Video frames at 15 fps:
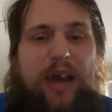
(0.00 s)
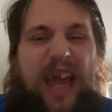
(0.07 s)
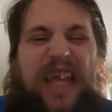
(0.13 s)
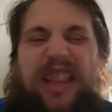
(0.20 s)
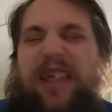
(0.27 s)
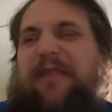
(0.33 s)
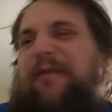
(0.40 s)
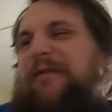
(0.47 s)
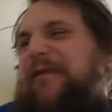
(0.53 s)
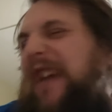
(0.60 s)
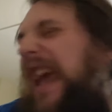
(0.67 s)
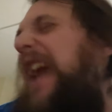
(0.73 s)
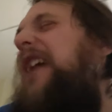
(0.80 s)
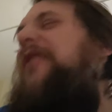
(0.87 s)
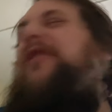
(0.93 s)
At the
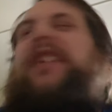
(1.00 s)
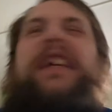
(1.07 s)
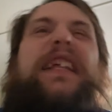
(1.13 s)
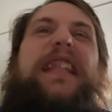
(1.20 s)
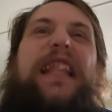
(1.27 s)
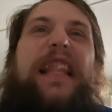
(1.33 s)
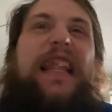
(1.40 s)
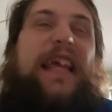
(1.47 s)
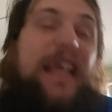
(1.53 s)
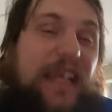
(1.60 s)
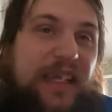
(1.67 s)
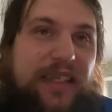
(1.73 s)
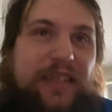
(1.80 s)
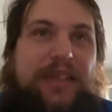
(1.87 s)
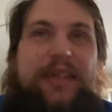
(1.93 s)
very
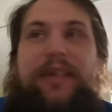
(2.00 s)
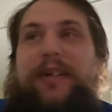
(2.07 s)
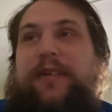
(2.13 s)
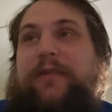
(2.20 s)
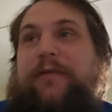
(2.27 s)
least,